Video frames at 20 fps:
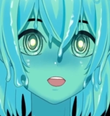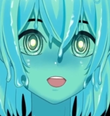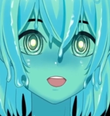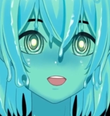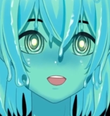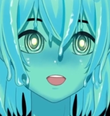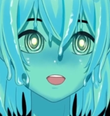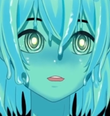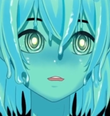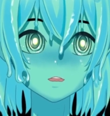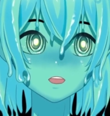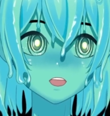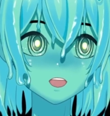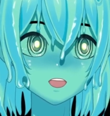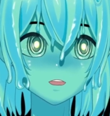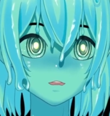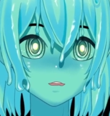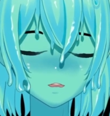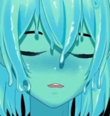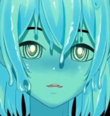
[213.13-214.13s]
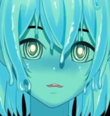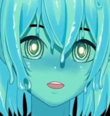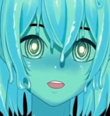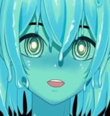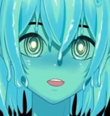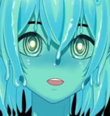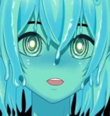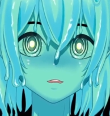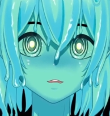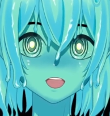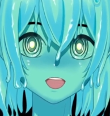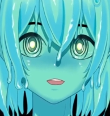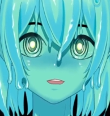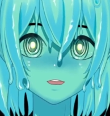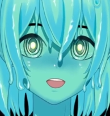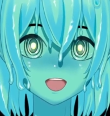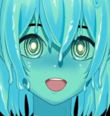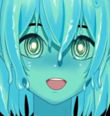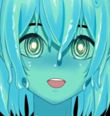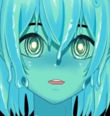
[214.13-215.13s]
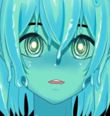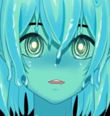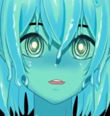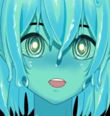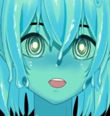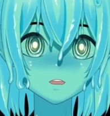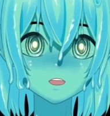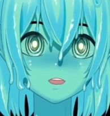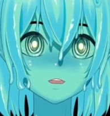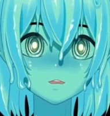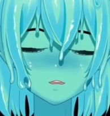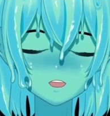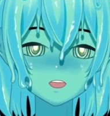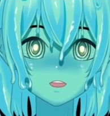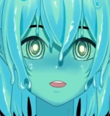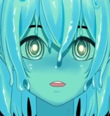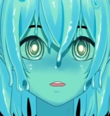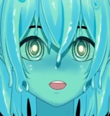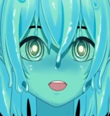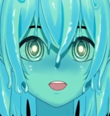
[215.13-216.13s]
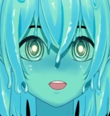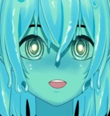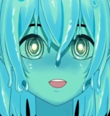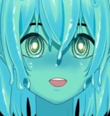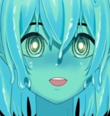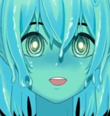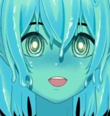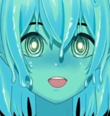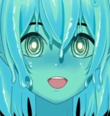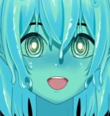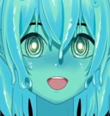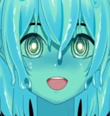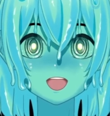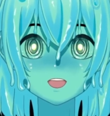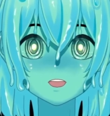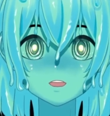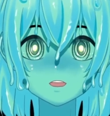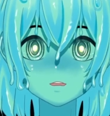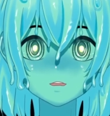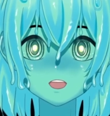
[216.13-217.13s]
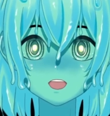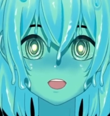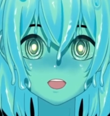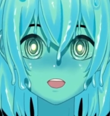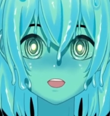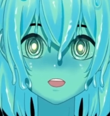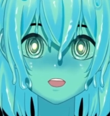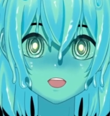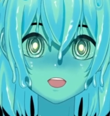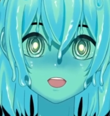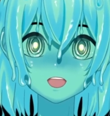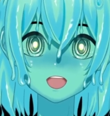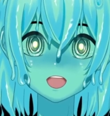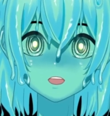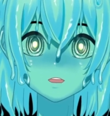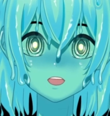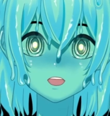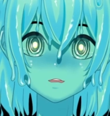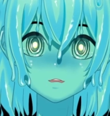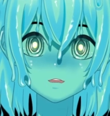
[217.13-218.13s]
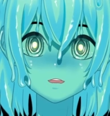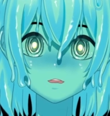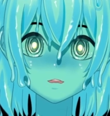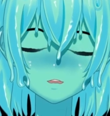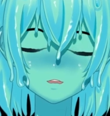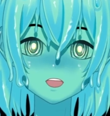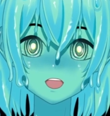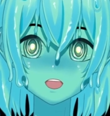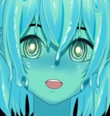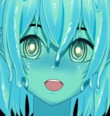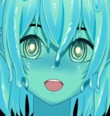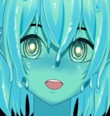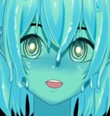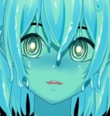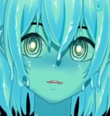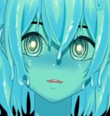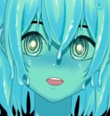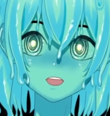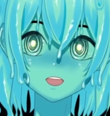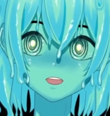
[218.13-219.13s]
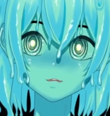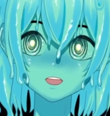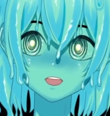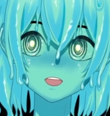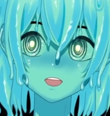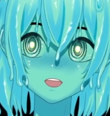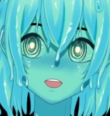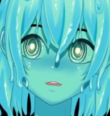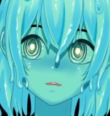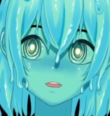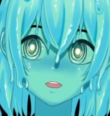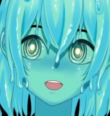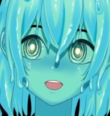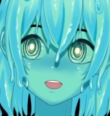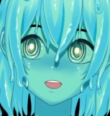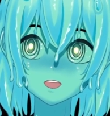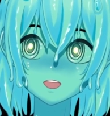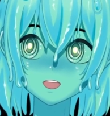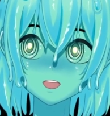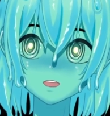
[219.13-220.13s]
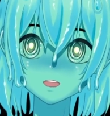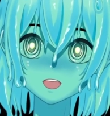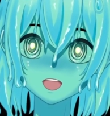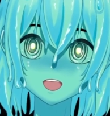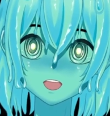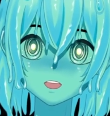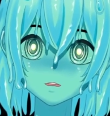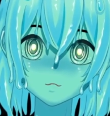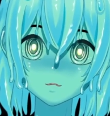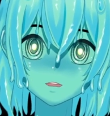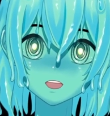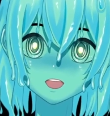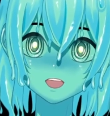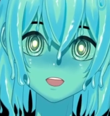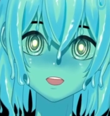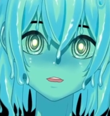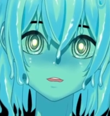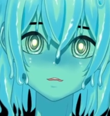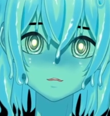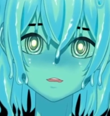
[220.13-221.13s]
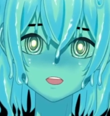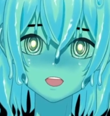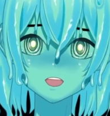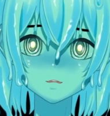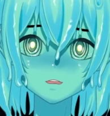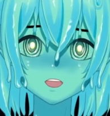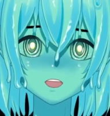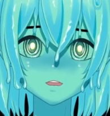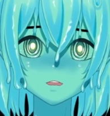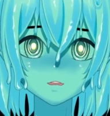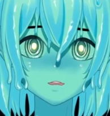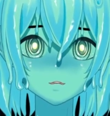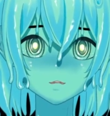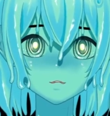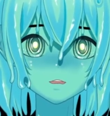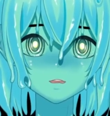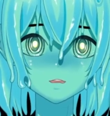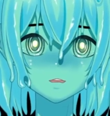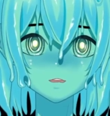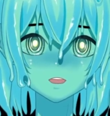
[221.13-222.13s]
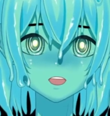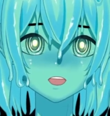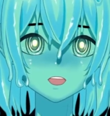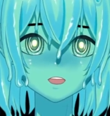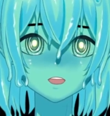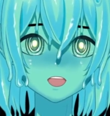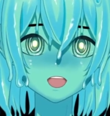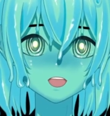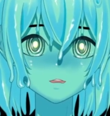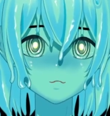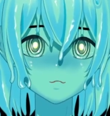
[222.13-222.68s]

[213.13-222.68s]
unquestionably the best action RPG on the market. I don't know how people are so unforgiving of Grinding Gear Games and blaming Chris Wilson a lot for